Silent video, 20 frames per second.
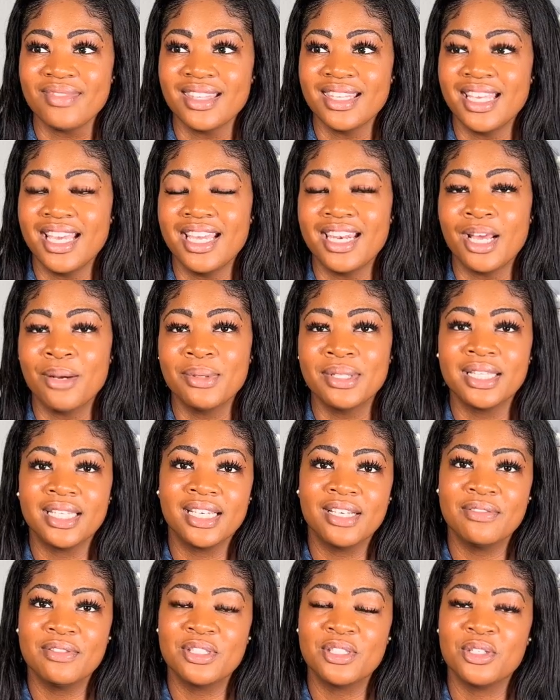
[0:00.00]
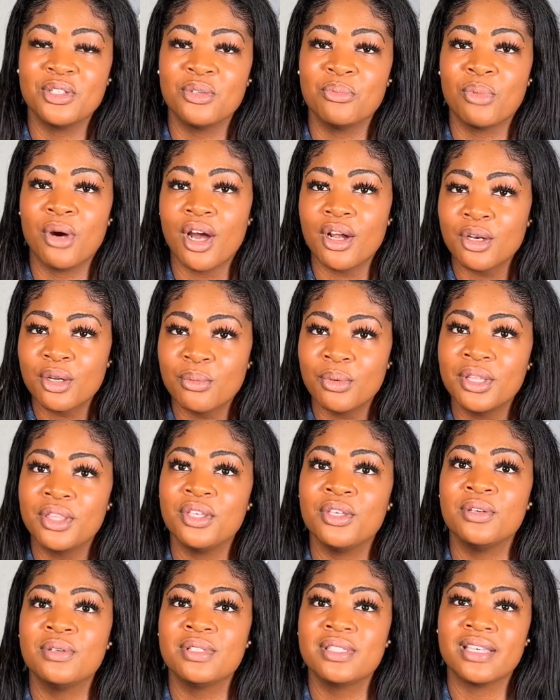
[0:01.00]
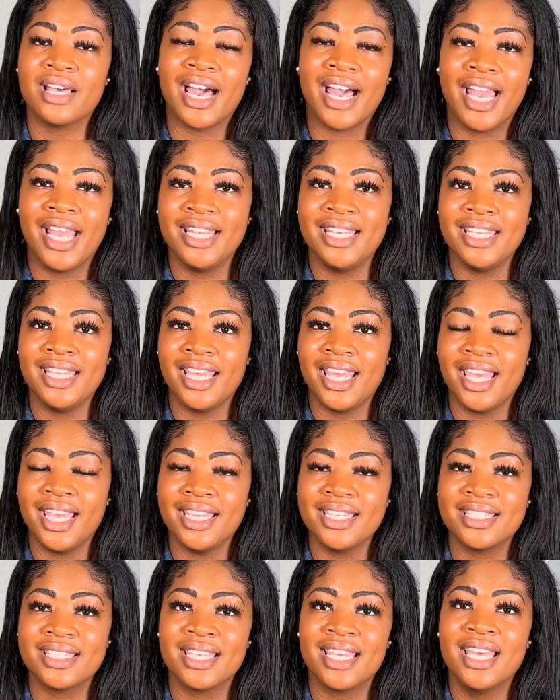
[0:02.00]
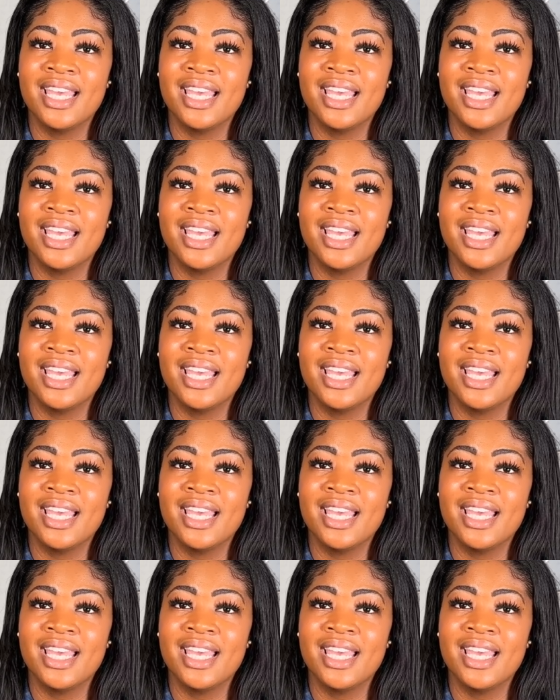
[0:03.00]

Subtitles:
And I would love to partner with you to ideate